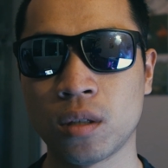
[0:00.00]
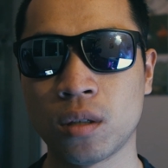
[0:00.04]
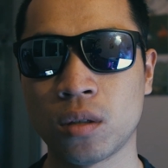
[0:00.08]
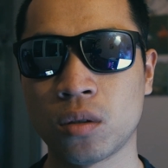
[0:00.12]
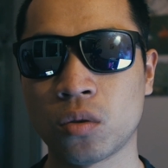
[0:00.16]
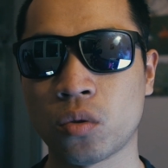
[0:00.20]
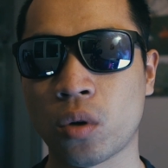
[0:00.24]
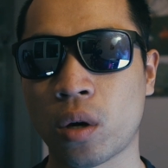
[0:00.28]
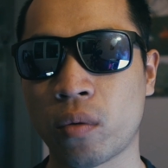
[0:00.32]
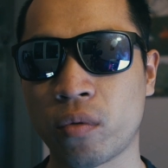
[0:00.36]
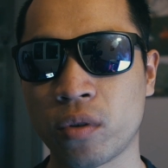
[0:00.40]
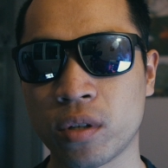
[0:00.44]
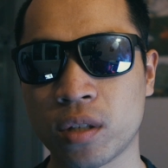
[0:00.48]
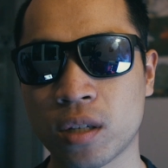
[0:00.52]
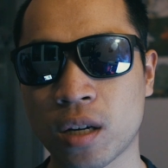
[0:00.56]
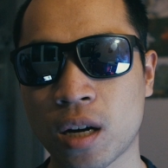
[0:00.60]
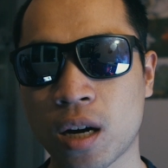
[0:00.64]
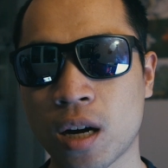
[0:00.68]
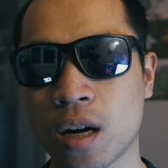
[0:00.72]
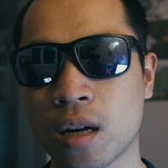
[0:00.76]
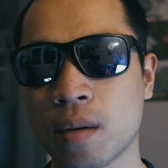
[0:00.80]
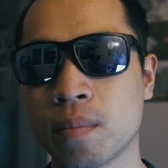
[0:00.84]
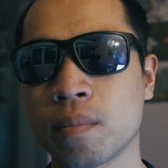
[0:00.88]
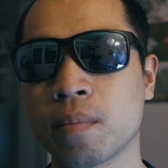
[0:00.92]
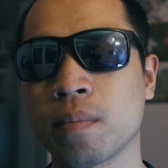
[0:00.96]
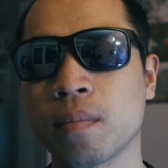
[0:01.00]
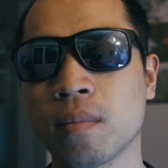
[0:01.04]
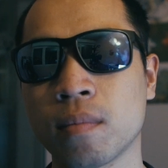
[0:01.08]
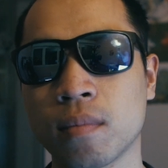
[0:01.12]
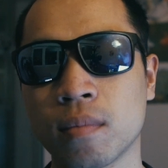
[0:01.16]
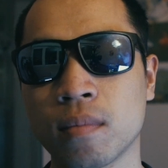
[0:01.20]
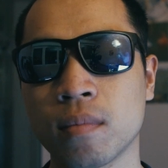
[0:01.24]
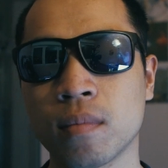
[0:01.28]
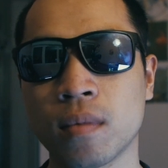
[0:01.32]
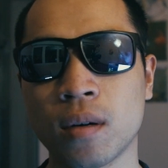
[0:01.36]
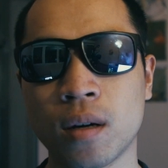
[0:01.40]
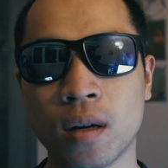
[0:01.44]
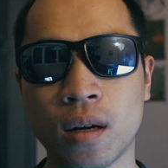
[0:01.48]
So every time
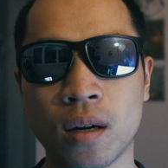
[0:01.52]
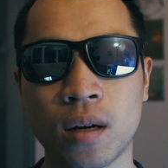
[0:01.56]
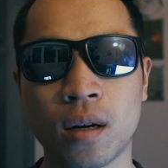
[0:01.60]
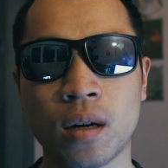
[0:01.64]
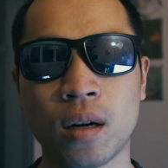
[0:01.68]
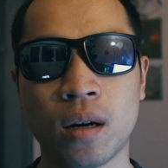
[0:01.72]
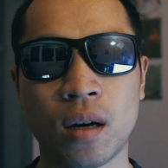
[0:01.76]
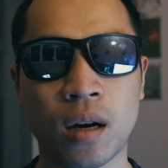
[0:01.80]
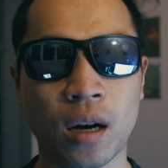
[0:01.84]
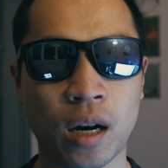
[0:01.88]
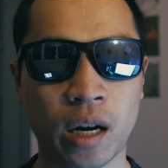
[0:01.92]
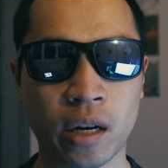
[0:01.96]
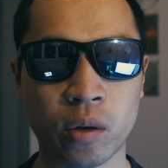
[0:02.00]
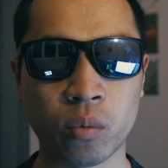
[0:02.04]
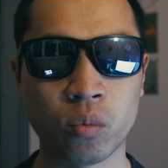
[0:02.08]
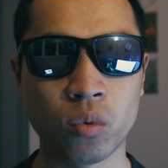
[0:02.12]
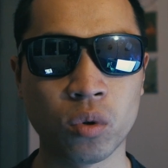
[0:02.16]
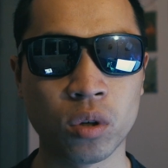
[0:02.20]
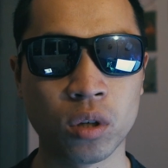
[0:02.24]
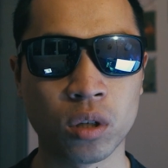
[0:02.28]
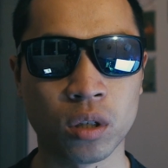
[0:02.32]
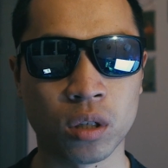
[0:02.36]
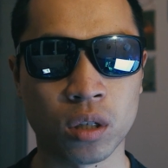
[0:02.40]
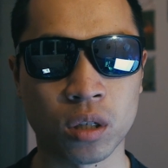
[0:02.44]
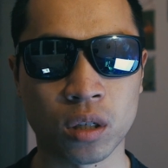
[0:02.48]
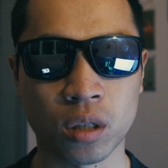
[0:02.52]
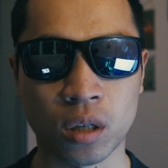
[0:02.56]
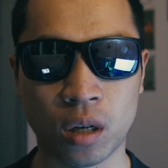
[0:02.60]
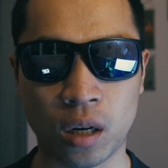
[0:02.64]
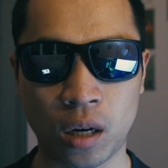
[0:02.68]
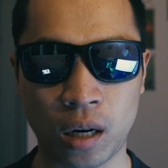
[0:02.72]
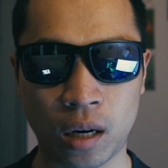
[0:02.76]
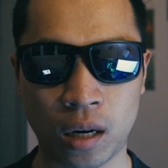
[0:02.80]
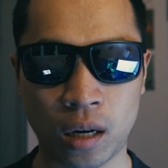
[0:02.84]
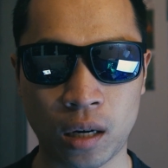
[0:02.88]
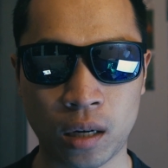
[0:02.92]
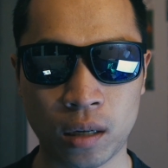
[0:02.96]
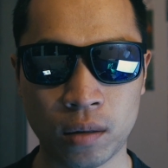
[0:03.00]
I work
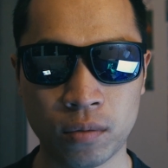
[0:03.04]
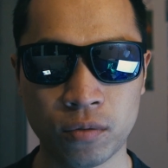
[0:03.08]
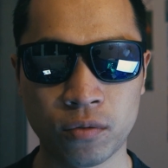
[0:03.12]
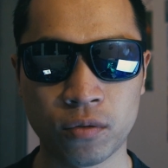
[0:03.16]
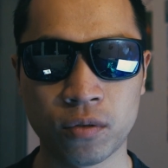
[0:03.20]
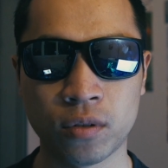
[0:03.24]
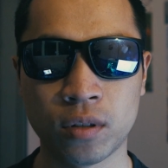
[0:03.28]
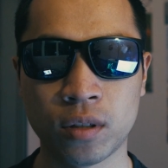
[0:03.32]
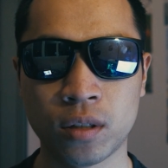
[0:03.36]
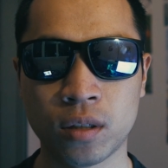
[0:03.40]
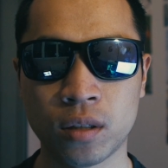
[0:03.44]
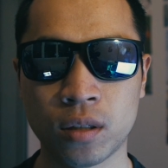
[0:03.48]
off